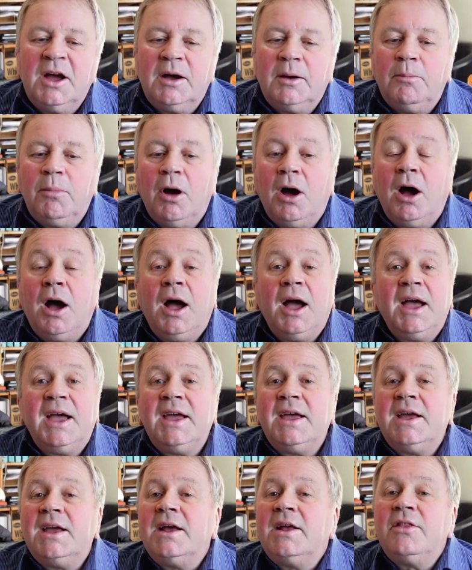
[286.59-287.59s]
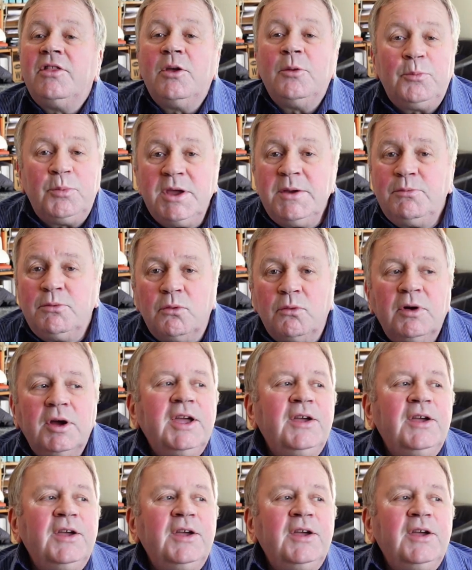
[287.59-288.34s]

by the people.